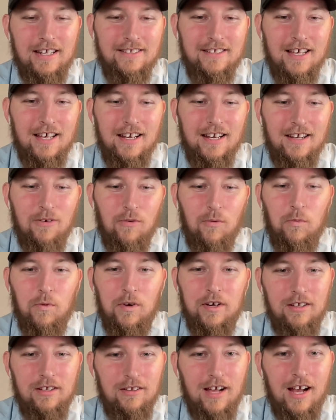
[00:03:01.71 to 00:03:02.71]
He said,
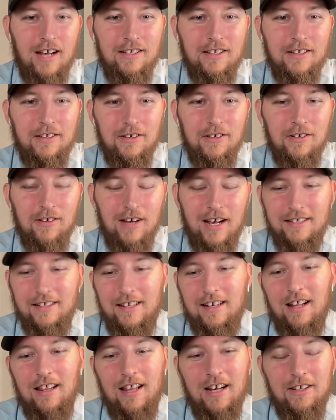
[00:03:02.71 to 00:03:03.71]
"What do you like to do?" I
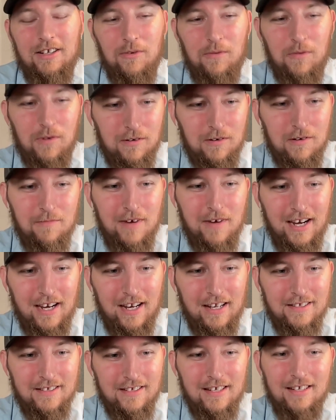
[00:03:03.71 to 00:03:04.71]
said, "I like to work with my
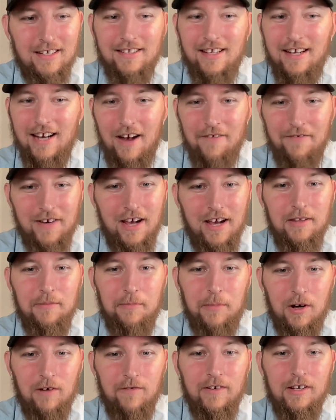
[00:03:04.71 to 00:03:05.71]
hands." He said, "I've got
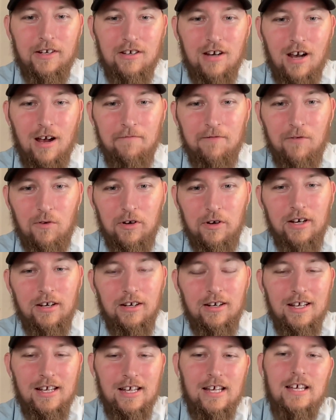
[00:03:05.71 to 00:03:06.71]
the perfect job for you."